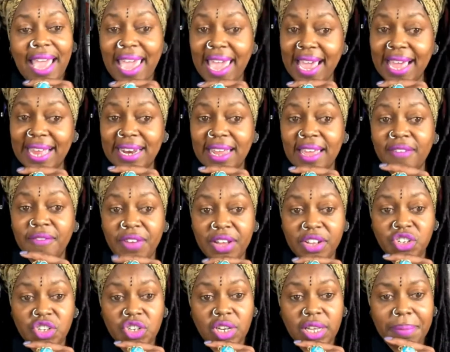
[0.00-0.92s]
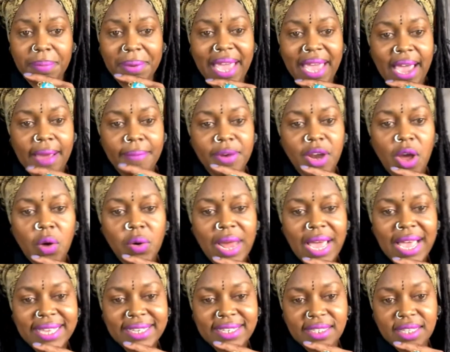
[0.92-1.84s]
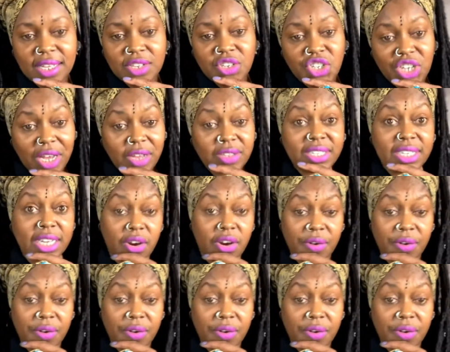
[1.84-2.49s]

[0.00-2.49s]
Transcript: and eventually became known as the Chelsea